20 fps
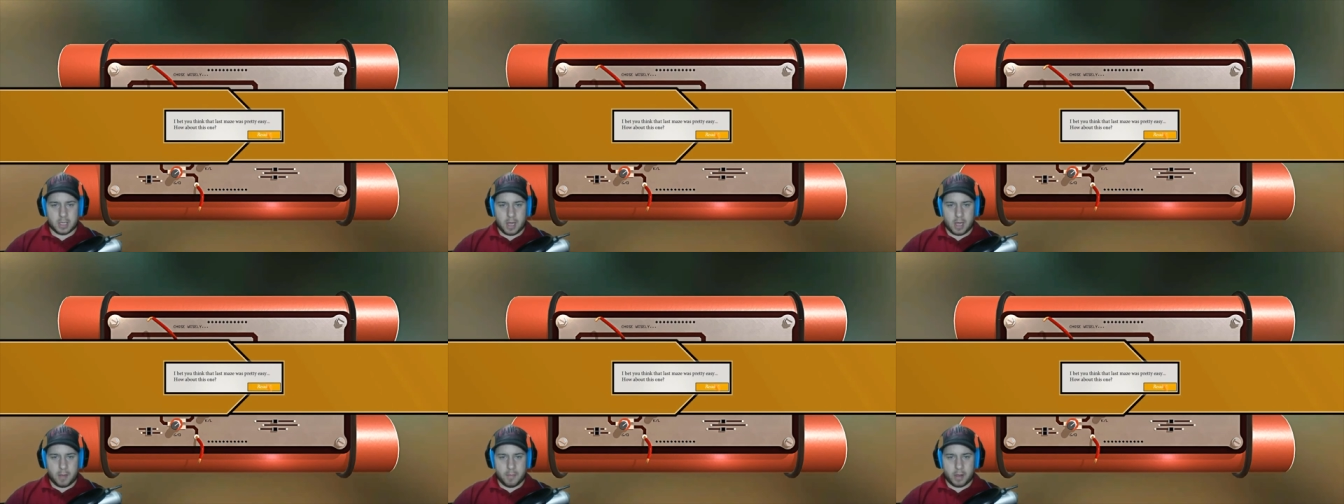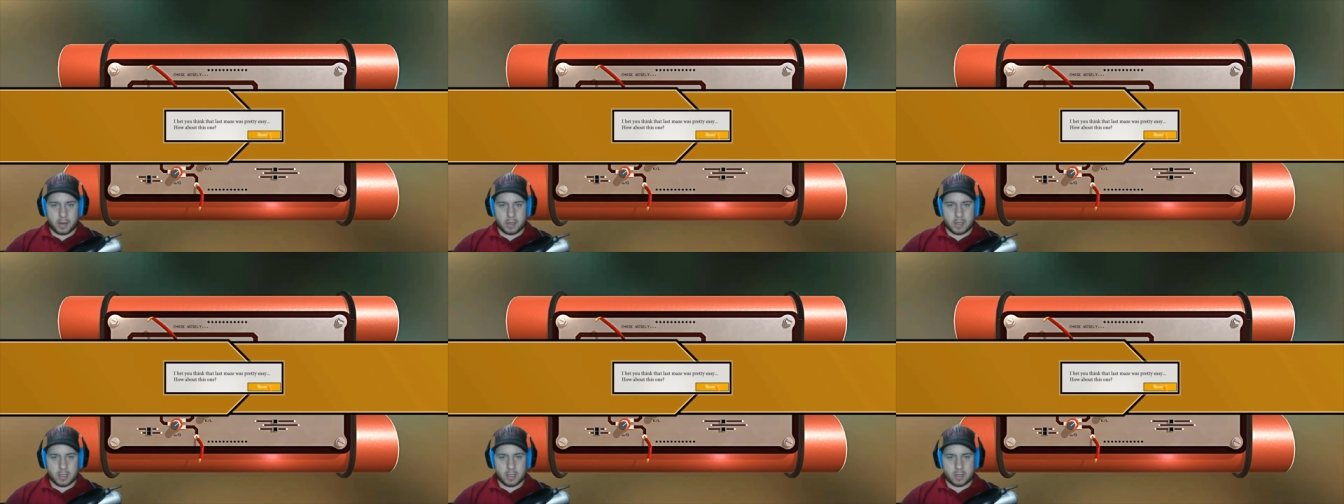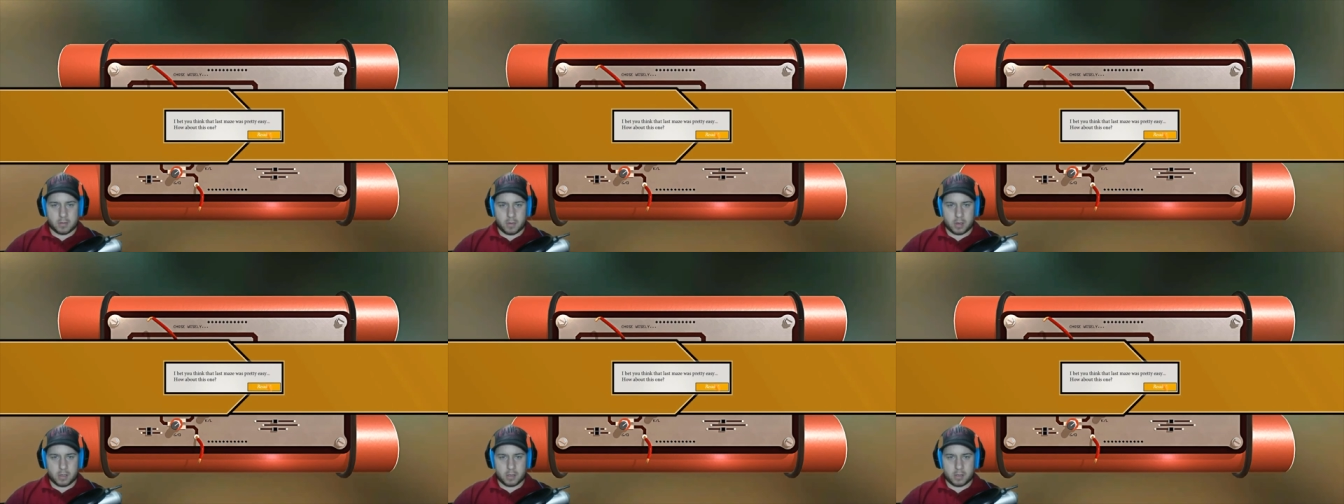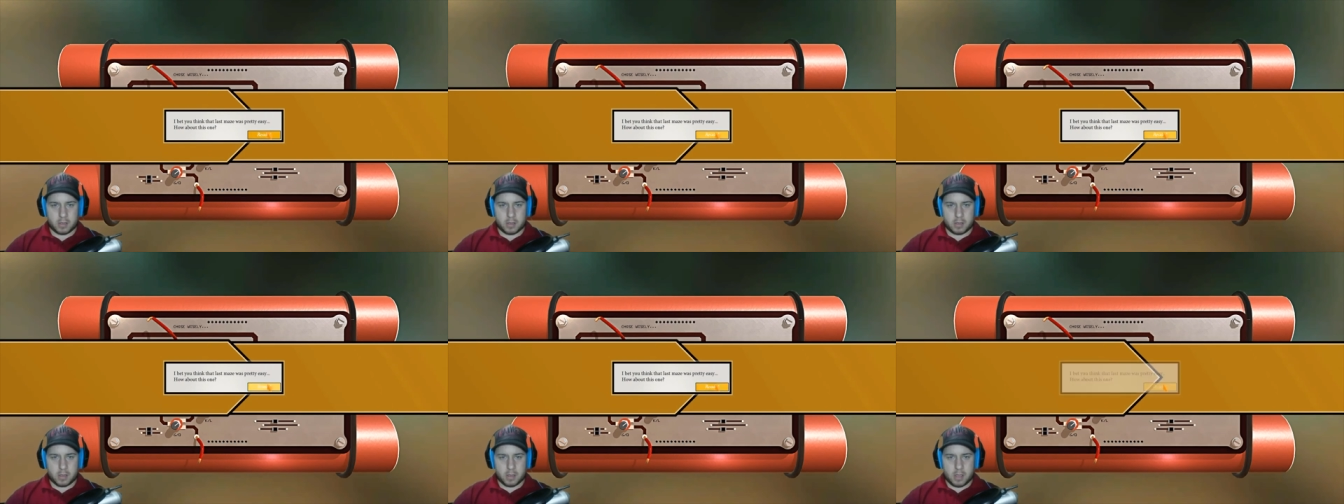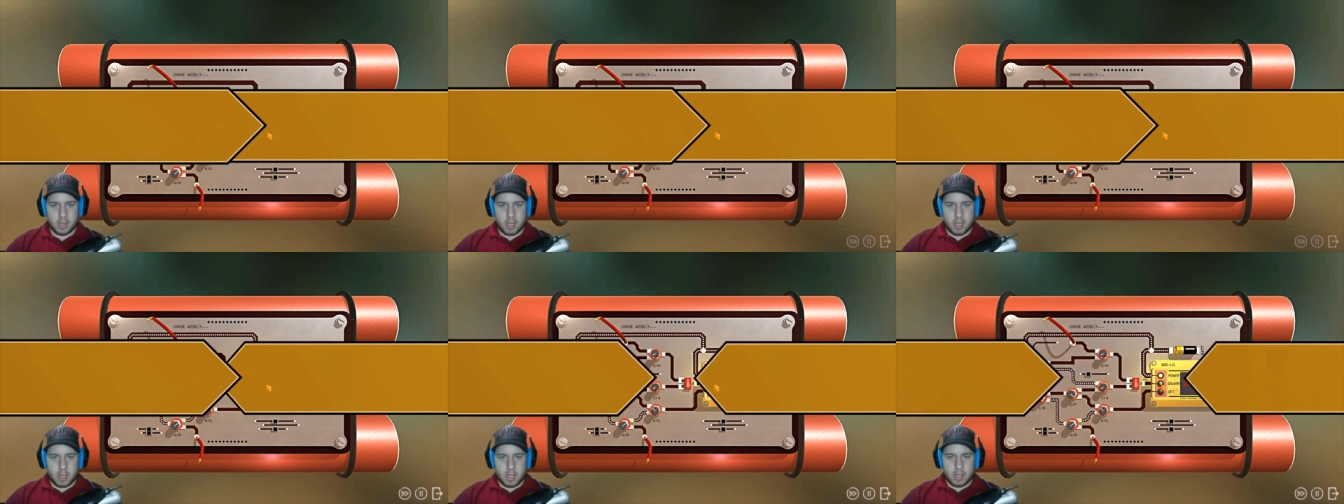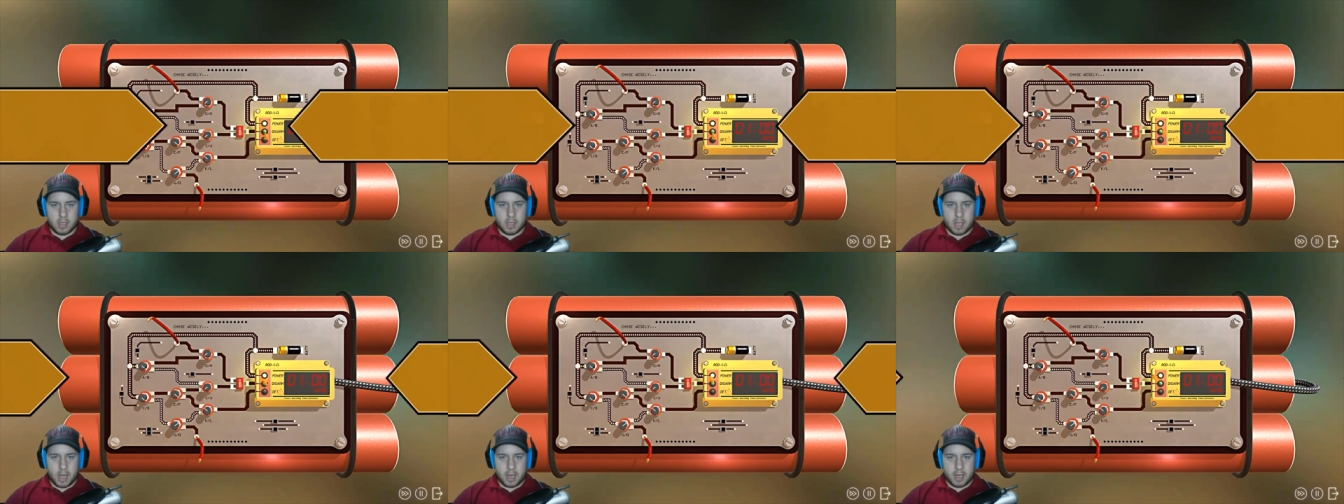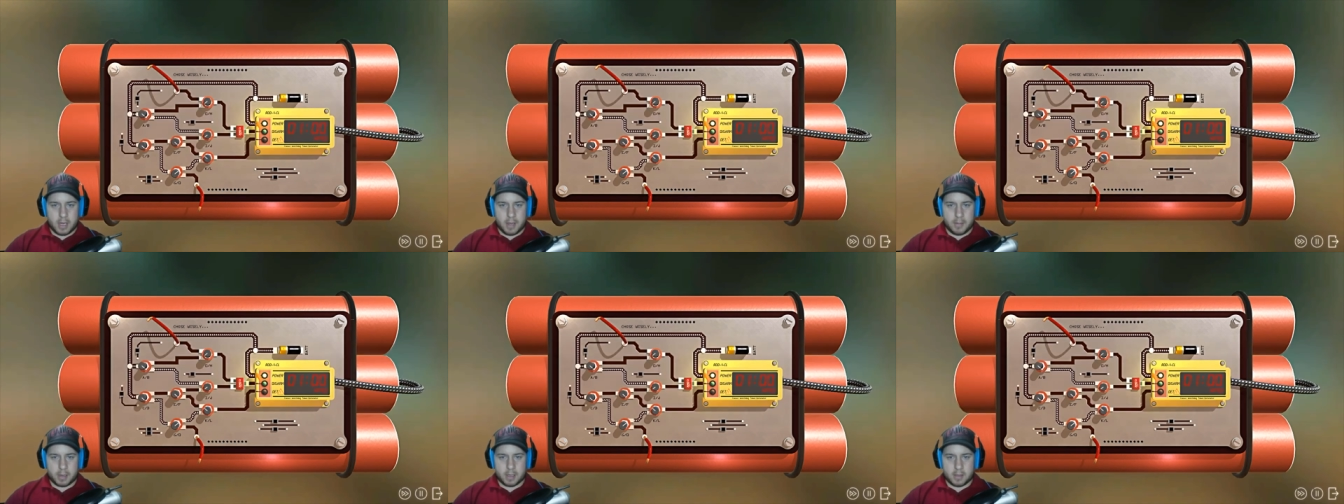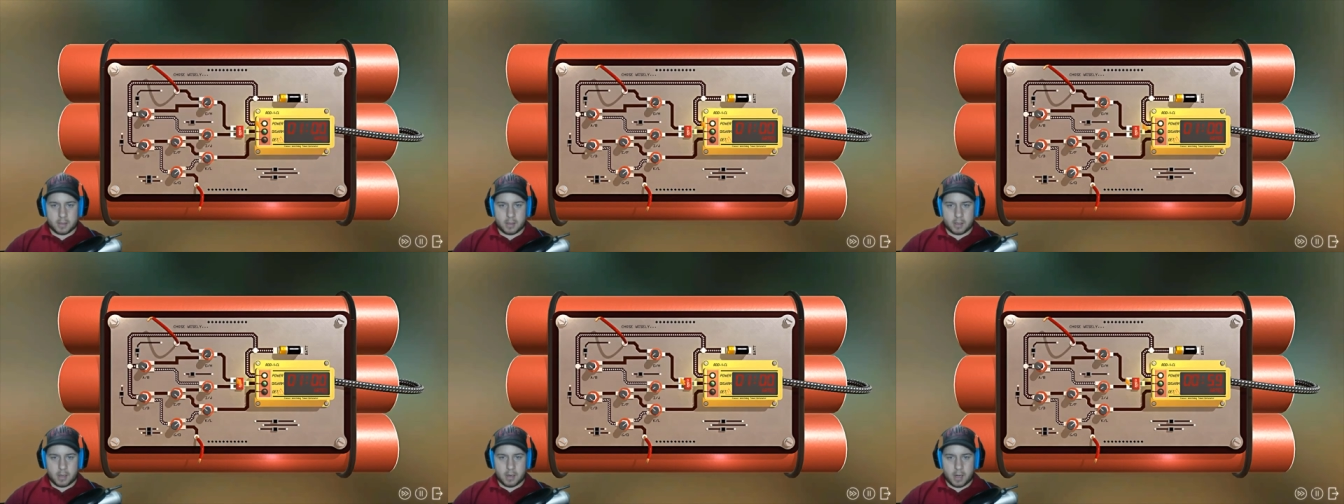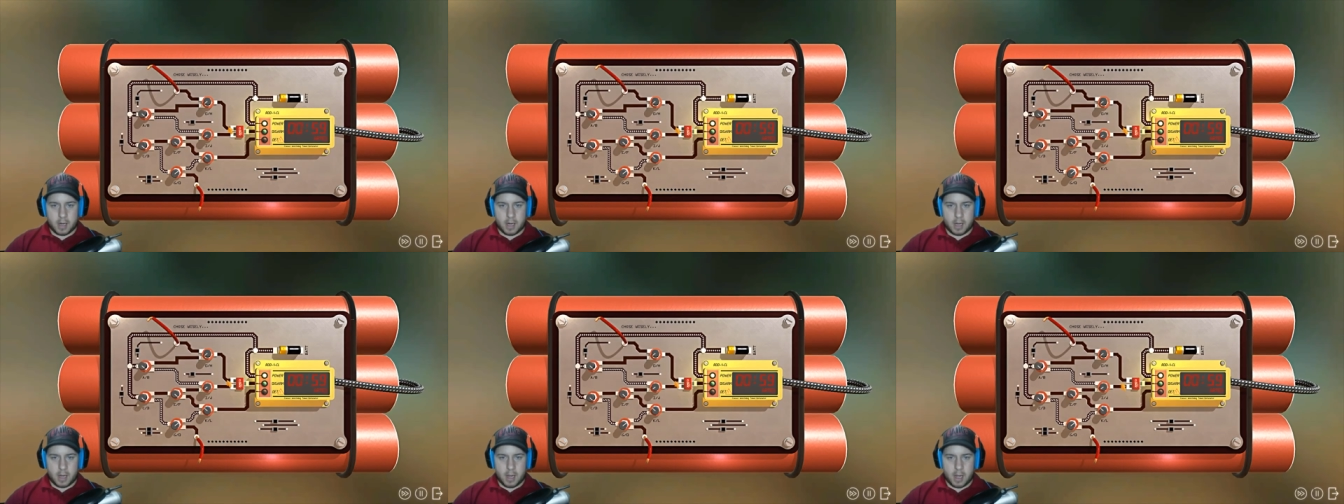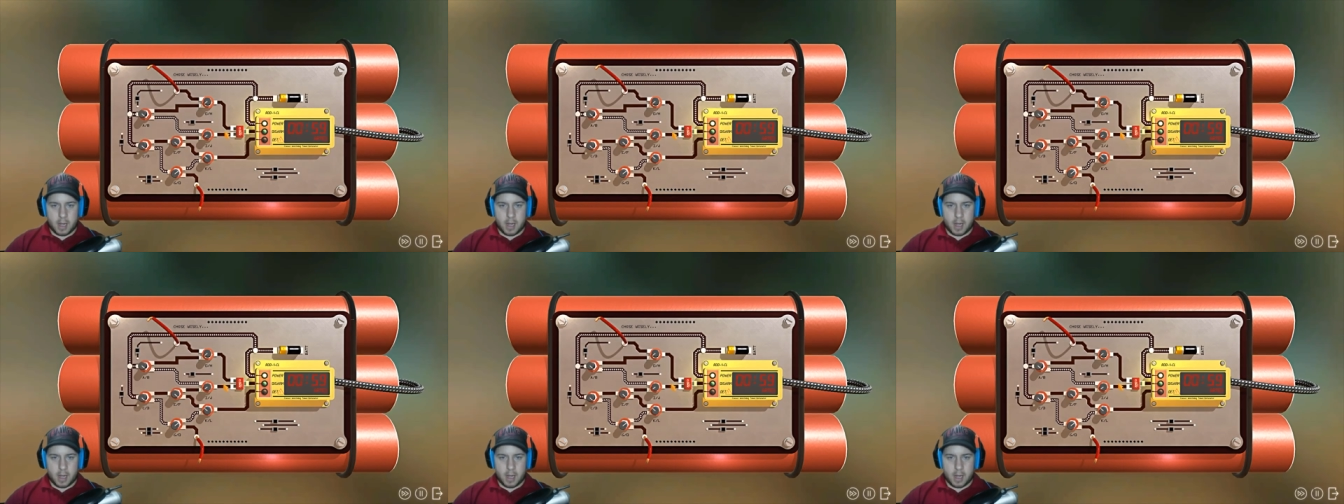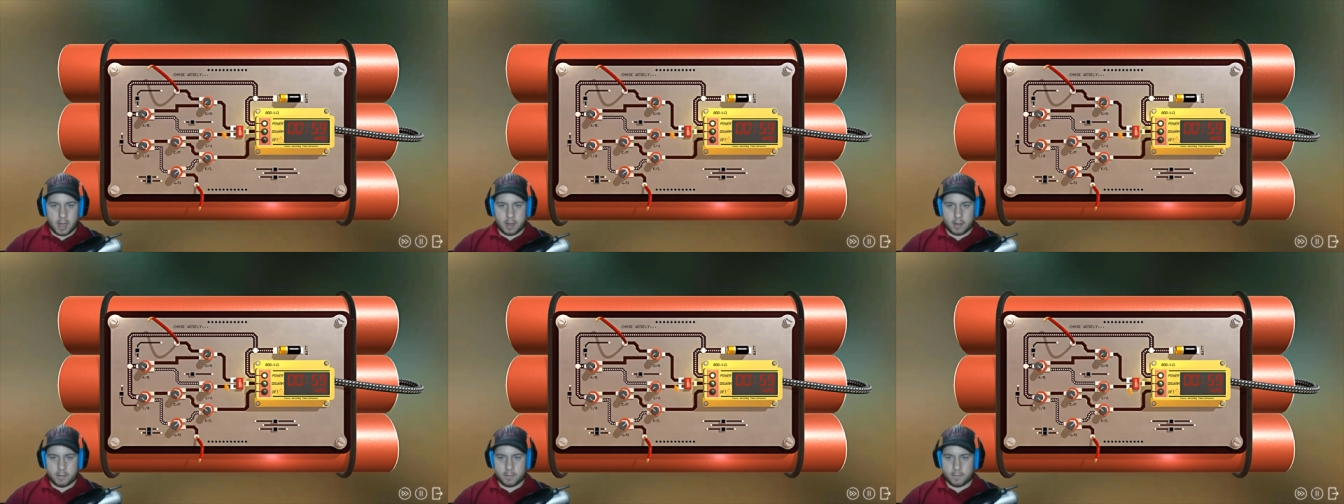How about this one? God damn it. Alright. Uh...